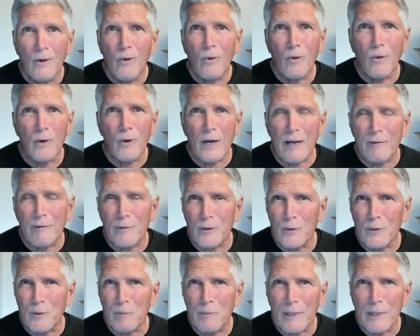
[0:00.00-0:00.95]
or
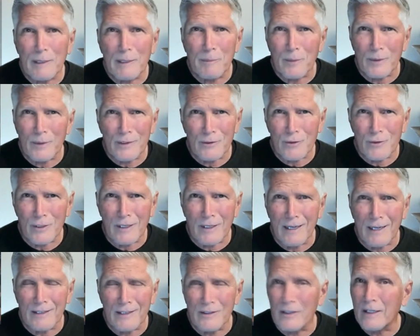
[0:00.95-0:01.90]
afternoon paper that you got.